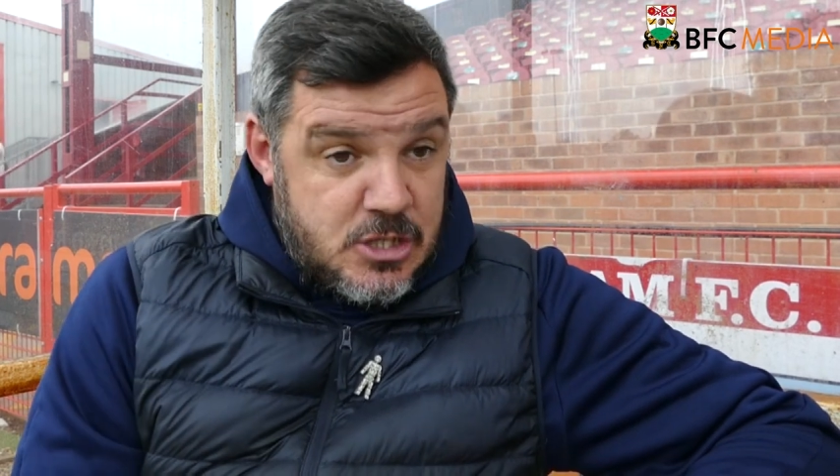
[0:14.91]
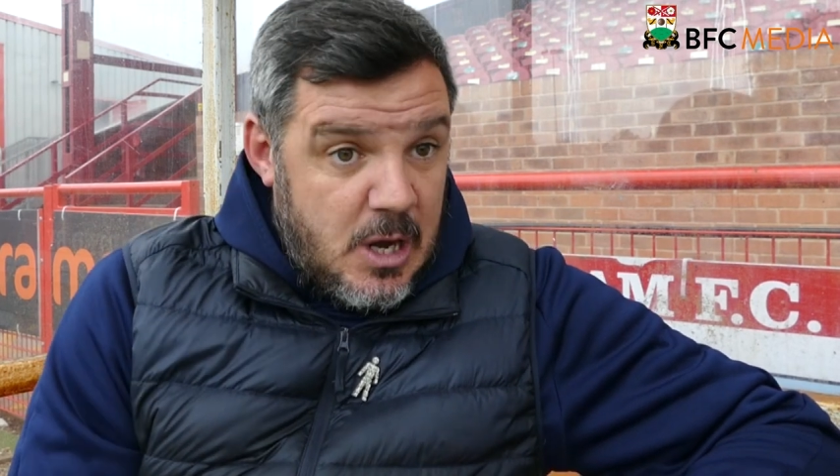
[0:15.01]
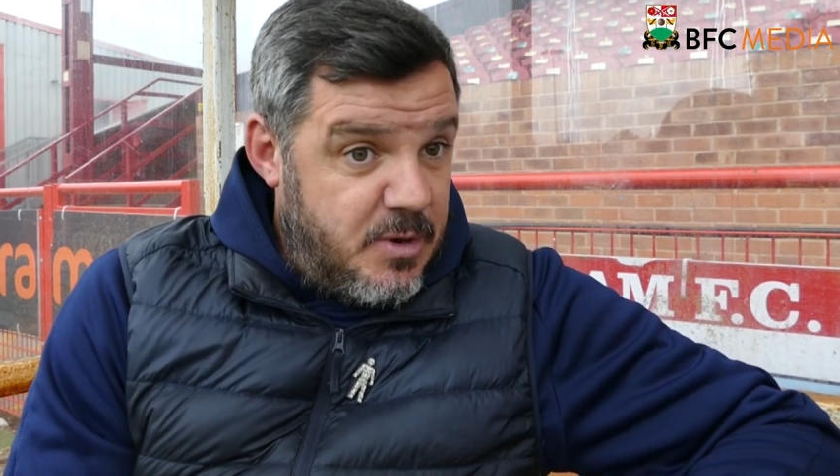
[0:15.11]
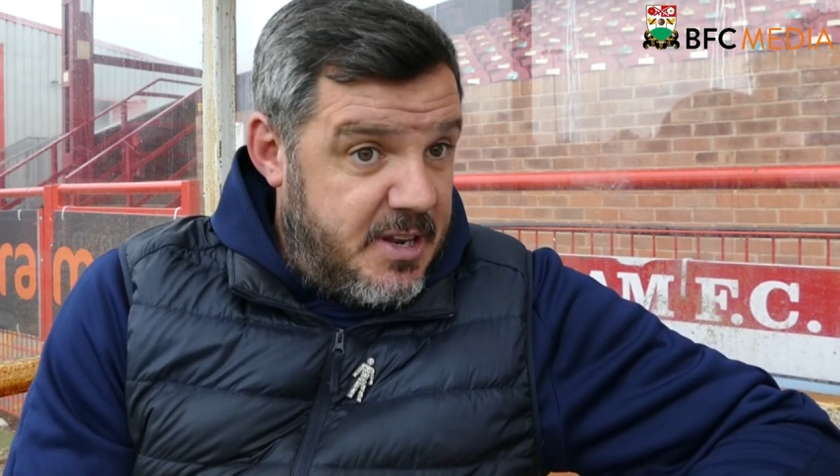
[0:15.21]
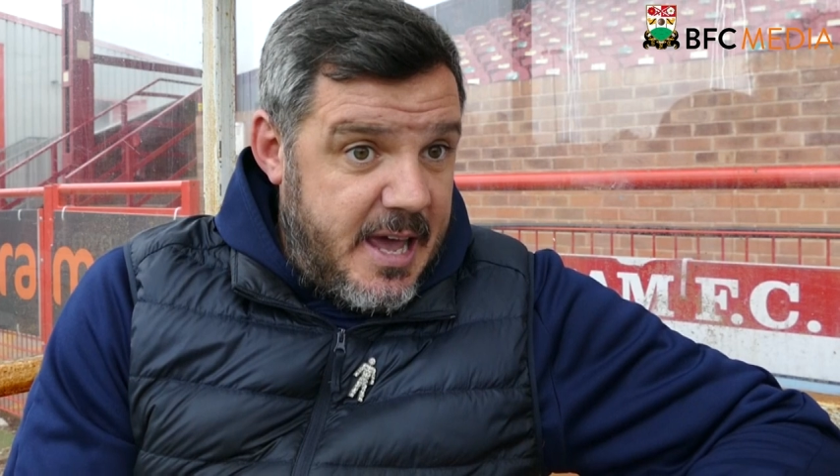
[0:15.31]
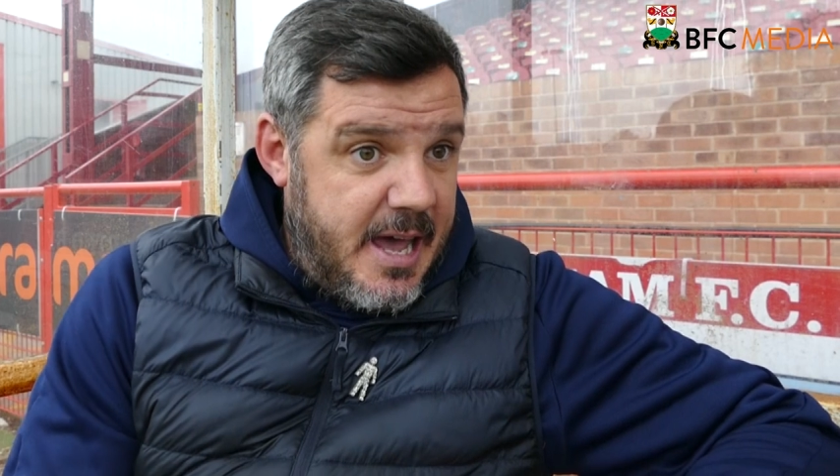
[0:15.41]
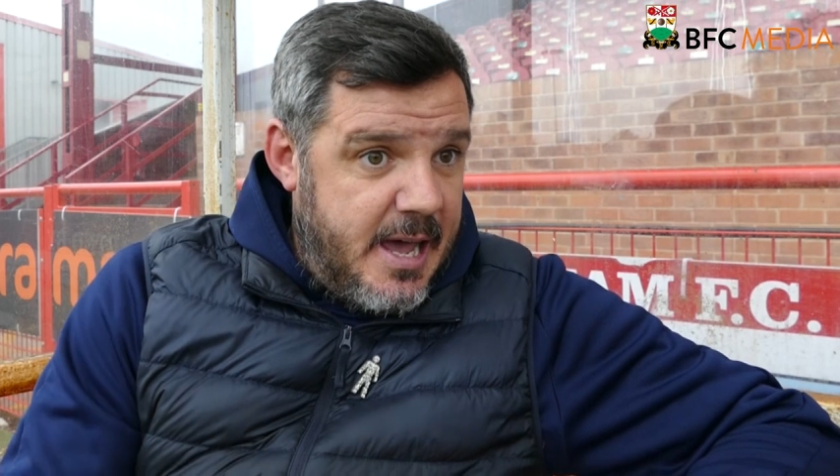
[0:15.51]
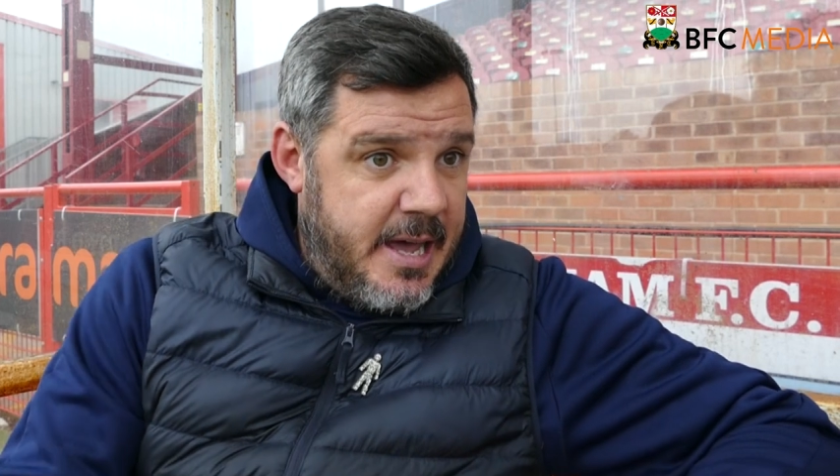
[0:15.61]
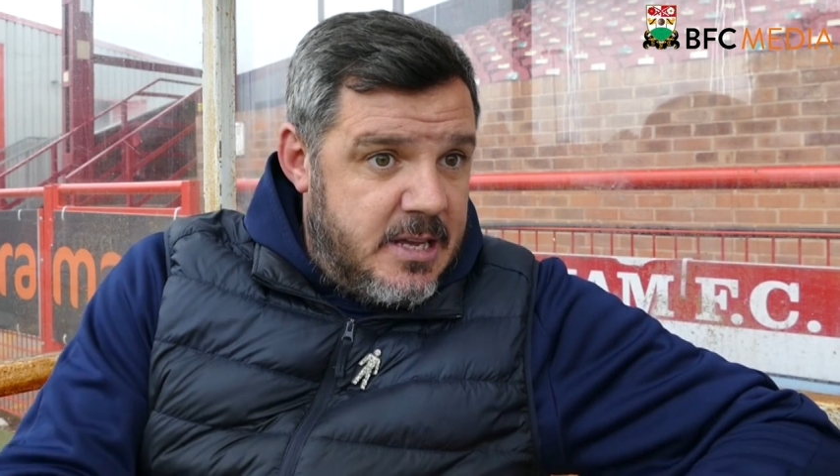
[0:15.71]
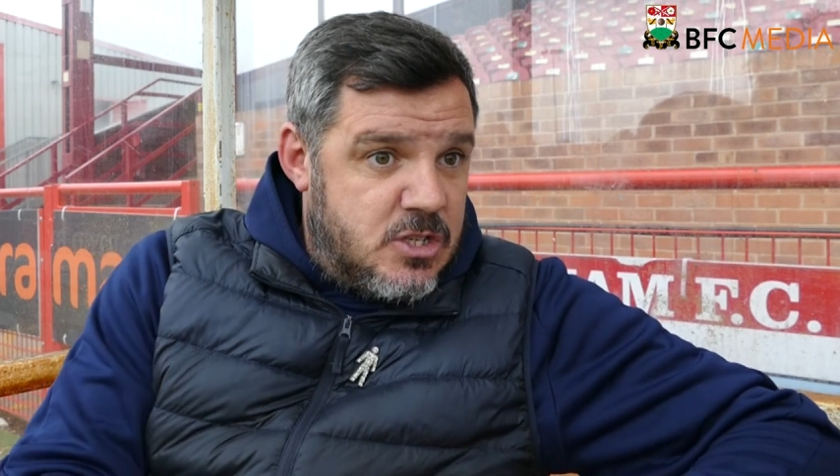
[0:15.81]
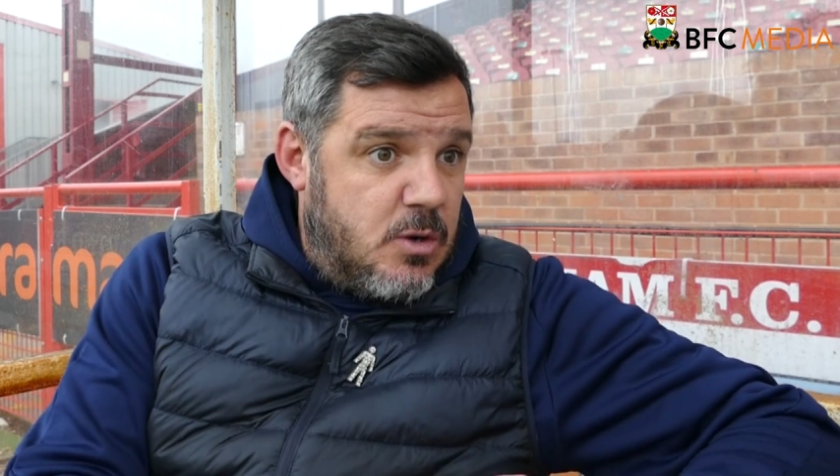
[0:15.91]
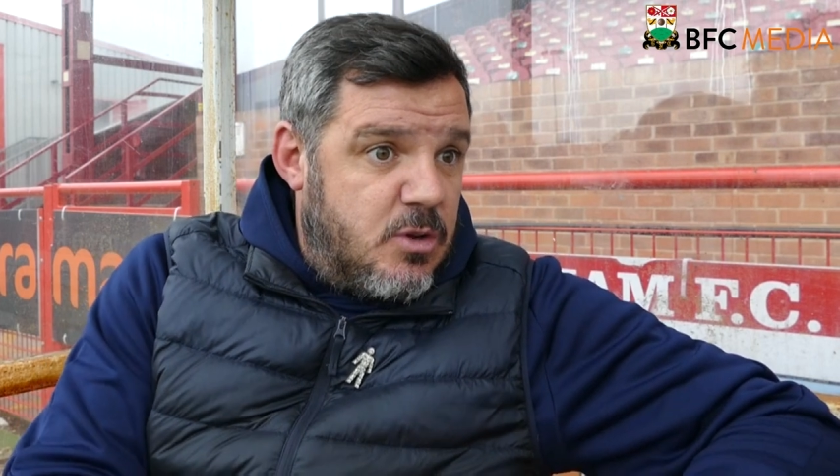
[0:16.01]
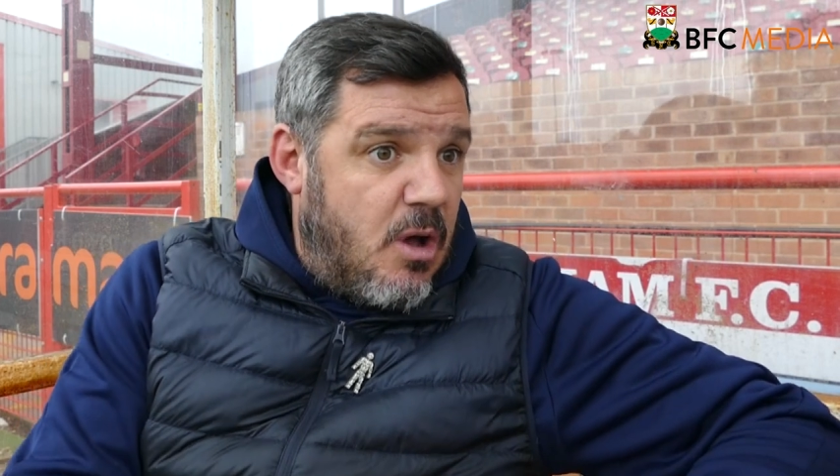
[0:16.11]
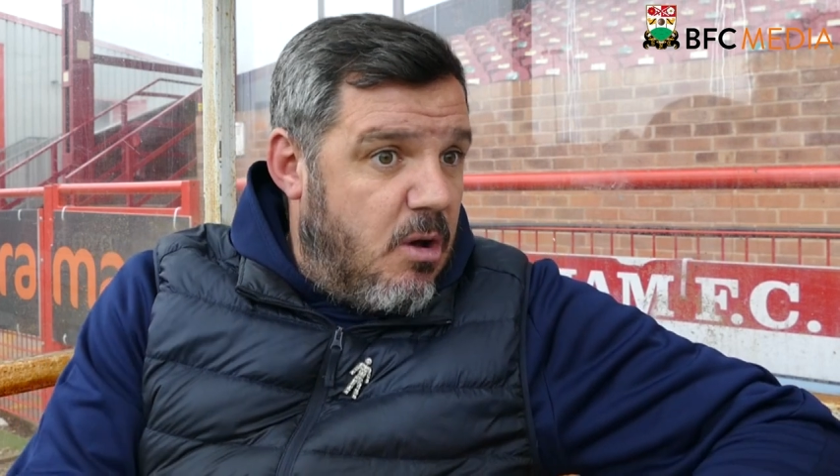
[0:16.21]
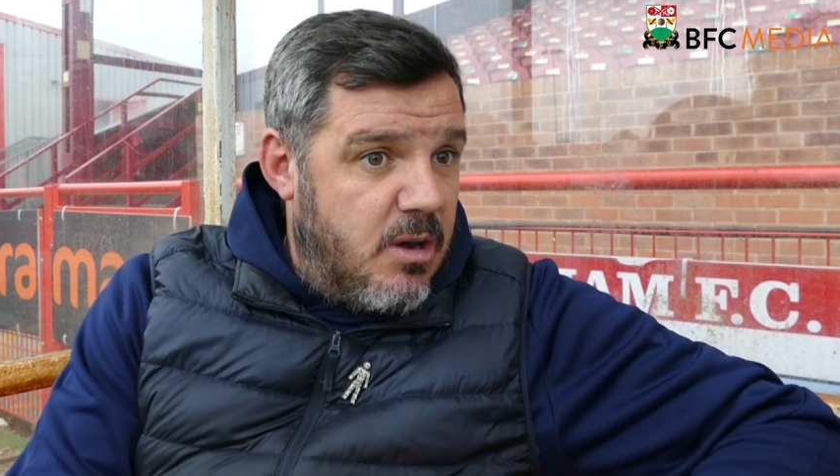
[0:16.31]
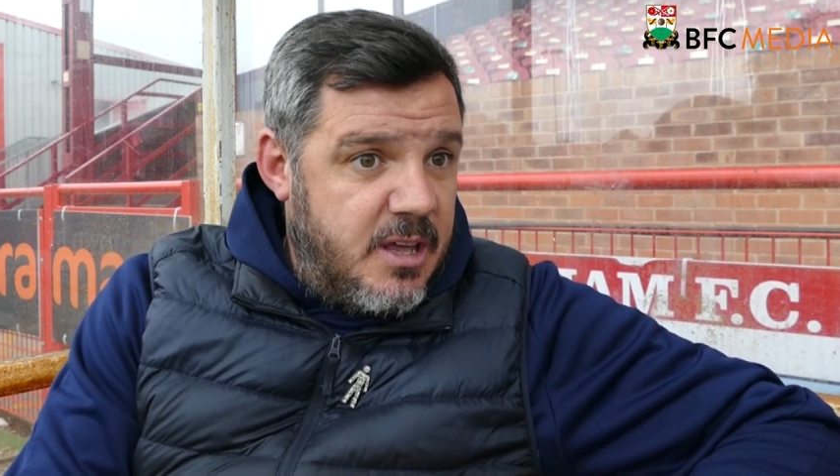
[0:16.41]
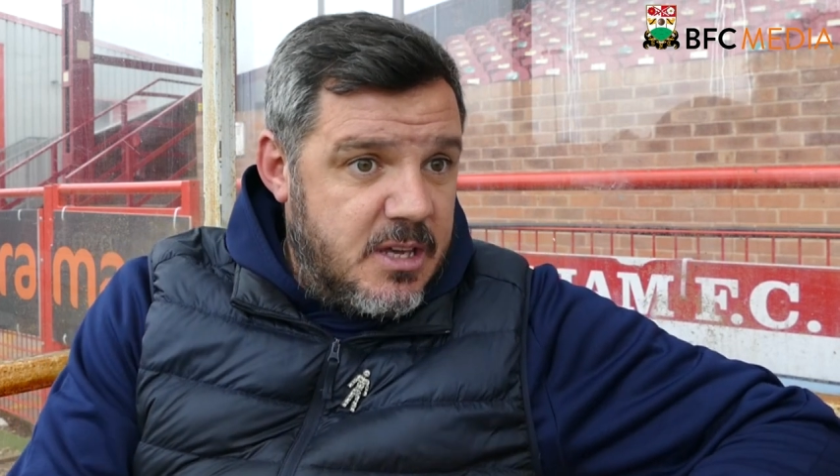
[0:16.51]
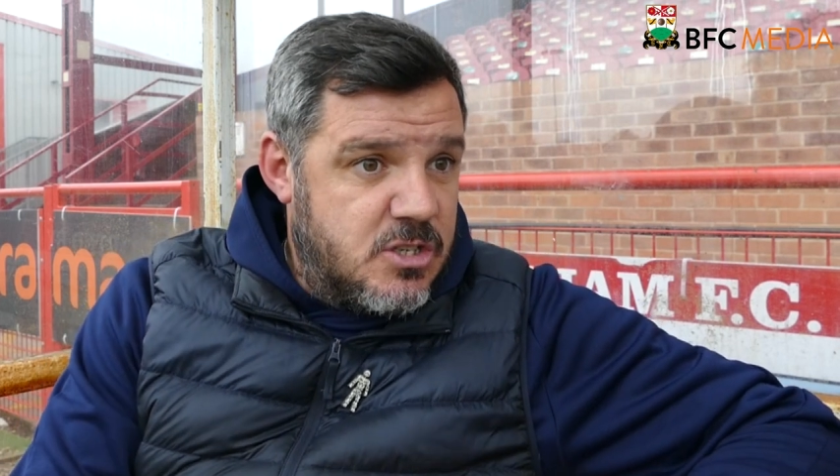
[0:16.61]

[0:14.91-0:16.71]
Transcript: so did Hawley.